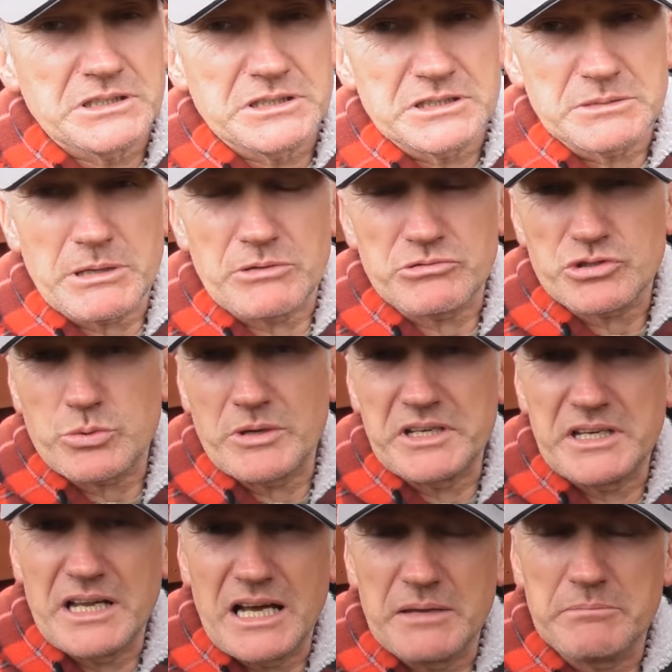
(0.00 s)
It's about
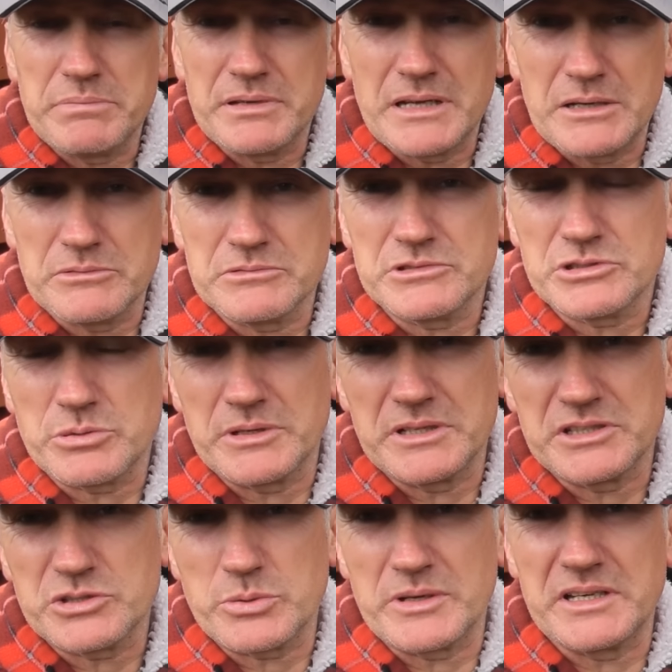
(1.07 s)
twenty-nine pounds, twenty,
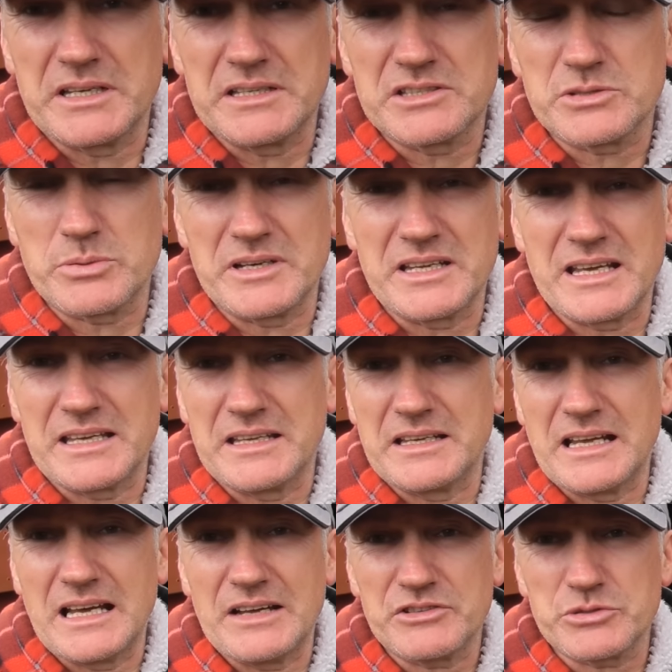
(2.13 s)
twenty, twenty-eight and
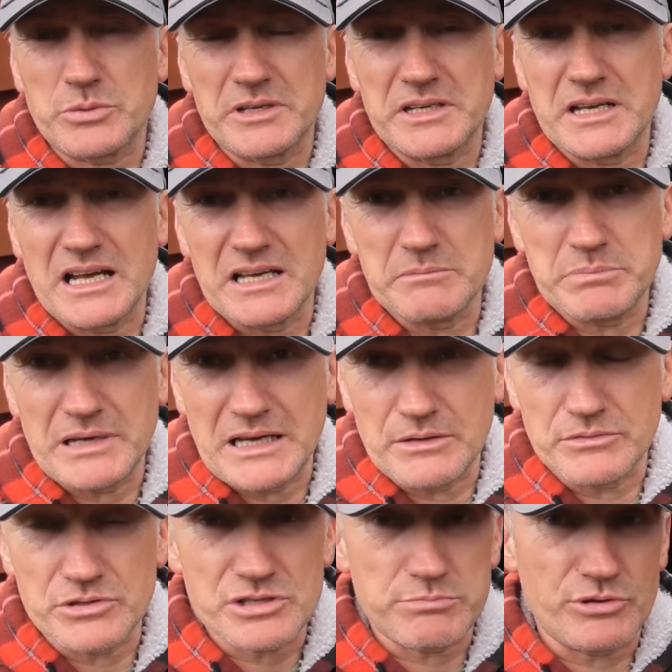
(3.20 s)
a half, twenty-nine
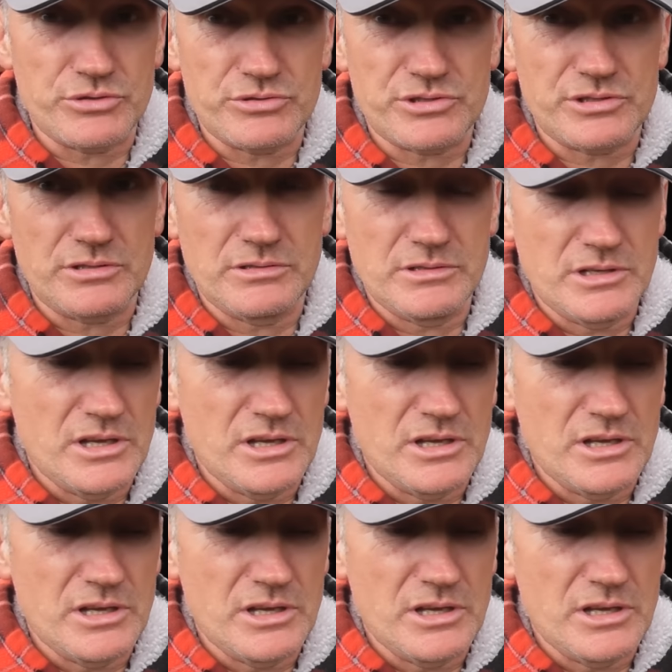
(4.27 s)
pound spuds.